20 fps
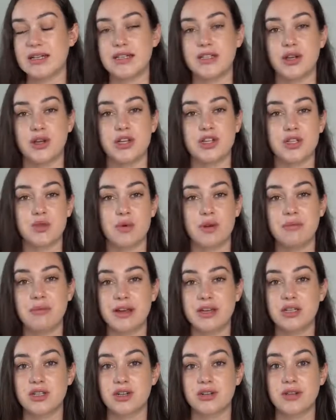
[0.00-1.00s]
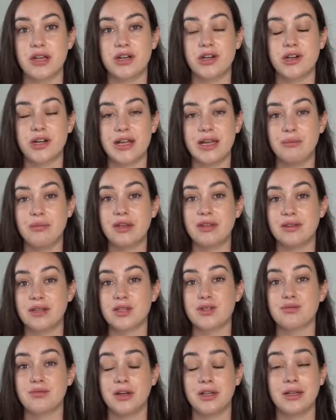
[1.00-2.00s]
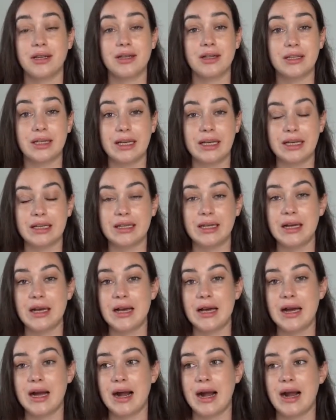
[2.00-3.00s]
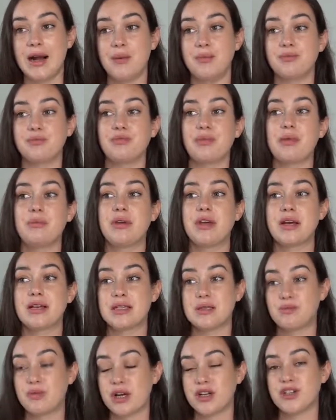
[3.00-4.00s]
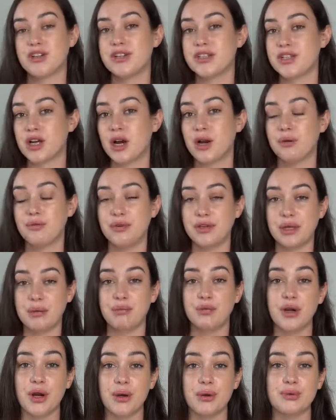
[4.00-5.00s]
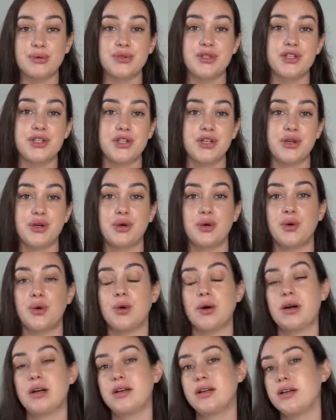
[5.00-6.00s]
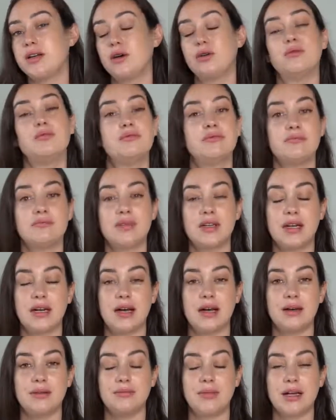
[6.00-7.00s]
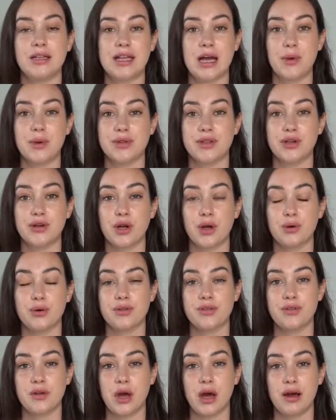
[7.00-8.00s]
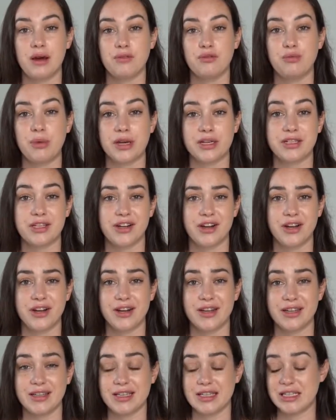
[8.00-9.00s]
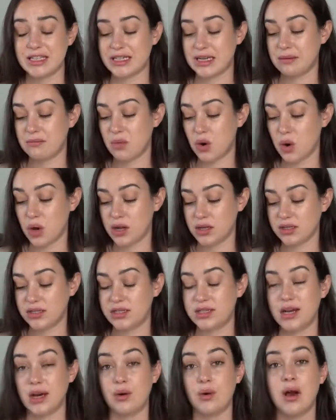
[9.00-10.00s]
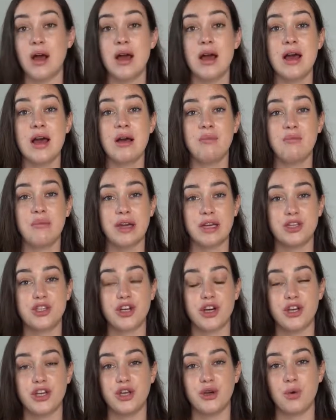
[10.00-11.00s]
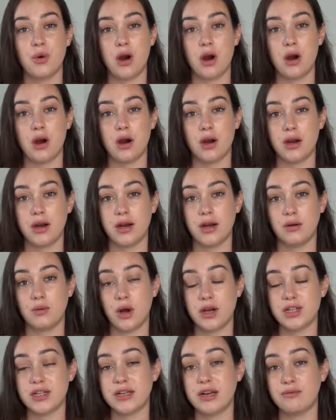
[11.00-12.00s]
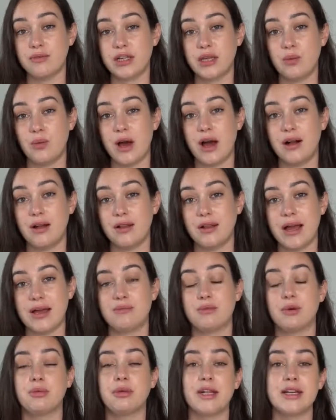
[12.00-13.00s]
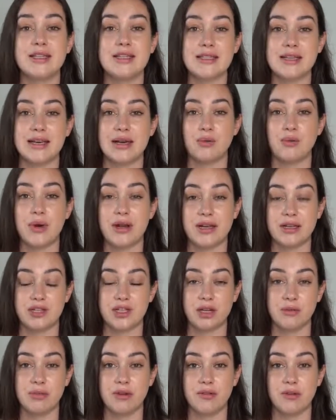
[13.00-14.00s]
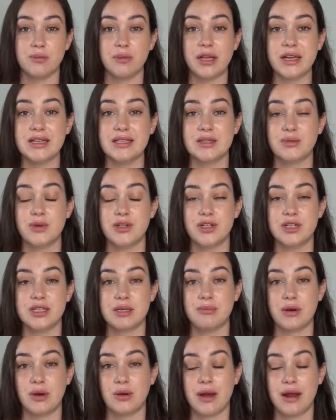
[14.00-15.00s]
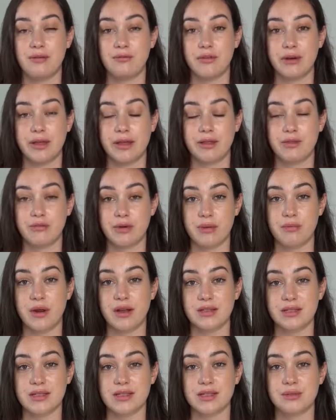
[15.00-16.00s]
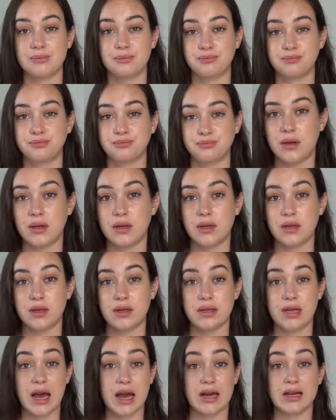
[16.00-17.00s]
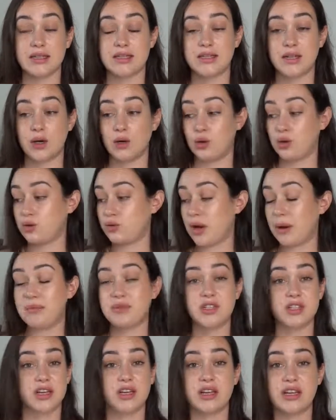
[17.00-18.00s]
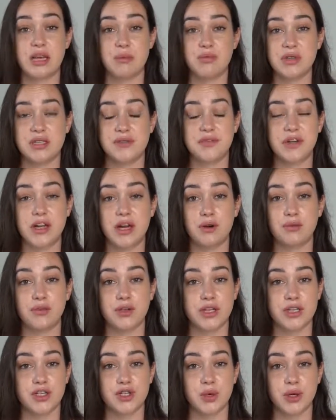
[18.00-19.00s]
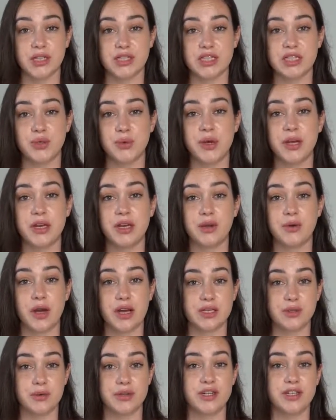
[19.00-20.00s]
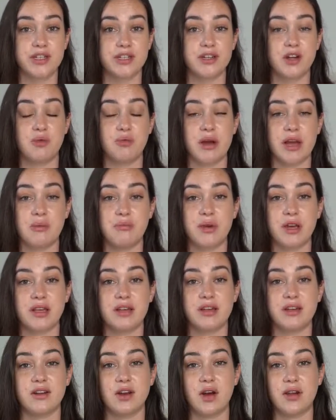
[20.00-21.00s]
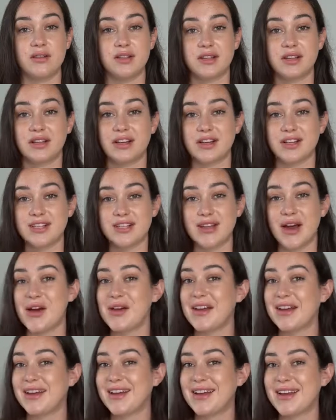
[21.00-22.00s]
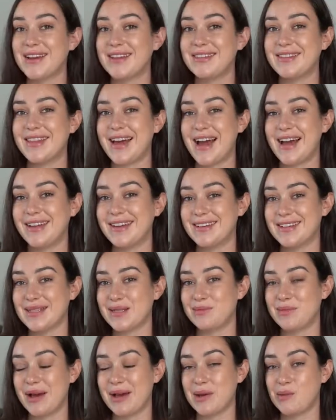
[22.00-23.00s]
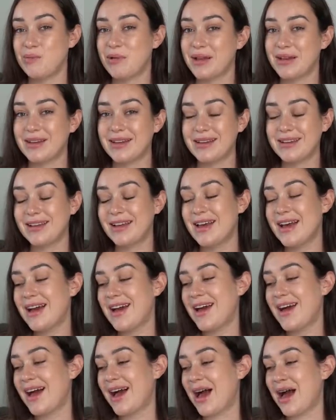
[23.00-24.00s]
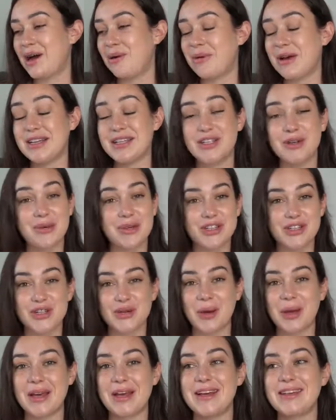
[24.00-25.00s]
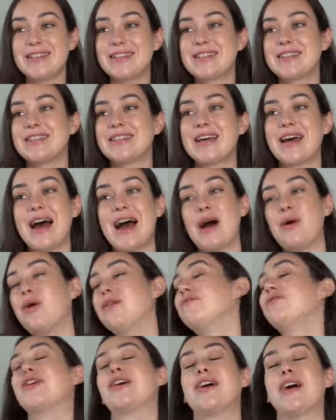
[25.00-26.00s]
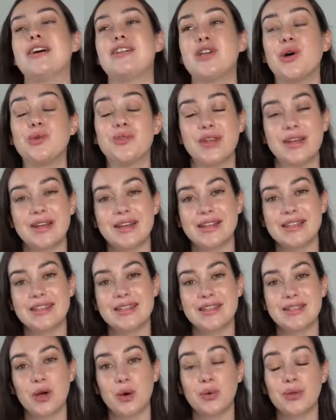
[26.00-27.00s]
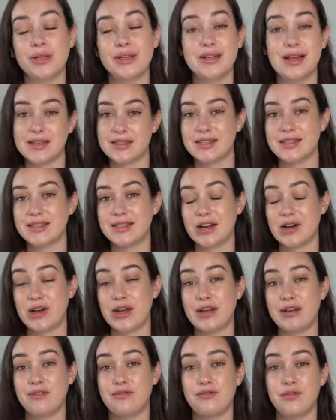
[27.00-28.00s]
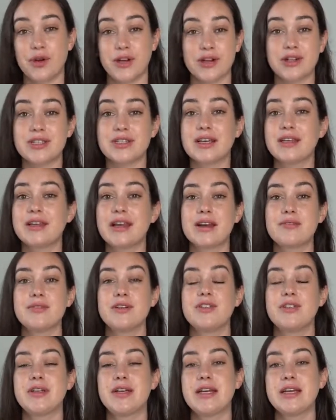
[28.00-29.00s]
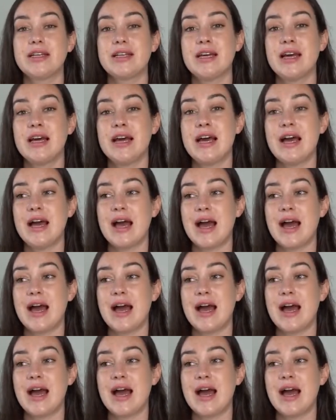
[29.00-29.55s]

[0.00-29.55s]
And so you just want to make sure that you're keeping this really clean, um, because brushes are really prone to, you know, Um, allowing the growth of bacteria, yeast, and mold. So make sure you are washing it really well and replacing it when it should be replaced, which is about every three months. Yeah, so I'm just gonna keep this video really short and sweet. You guys wanted to know my opinion on the Clarisonic, and that is my opinion. Um, I do enjoy it. However, I don't think it's totally necessary for your skincare routine.